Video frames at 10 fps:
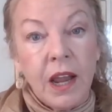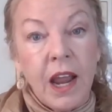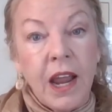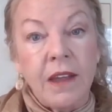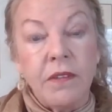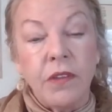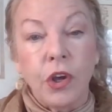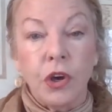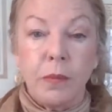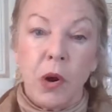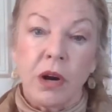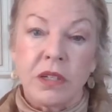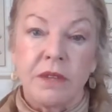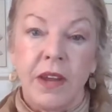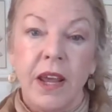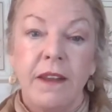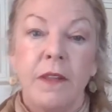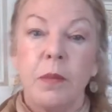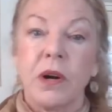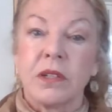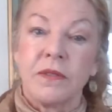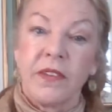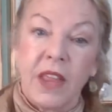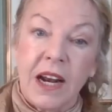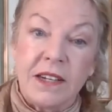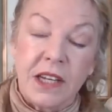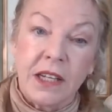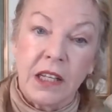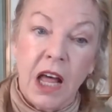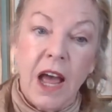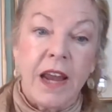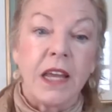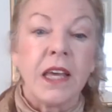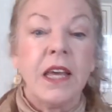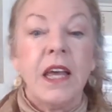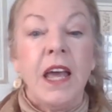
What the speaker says: and the good parts of it and the parts of it that I didn't like.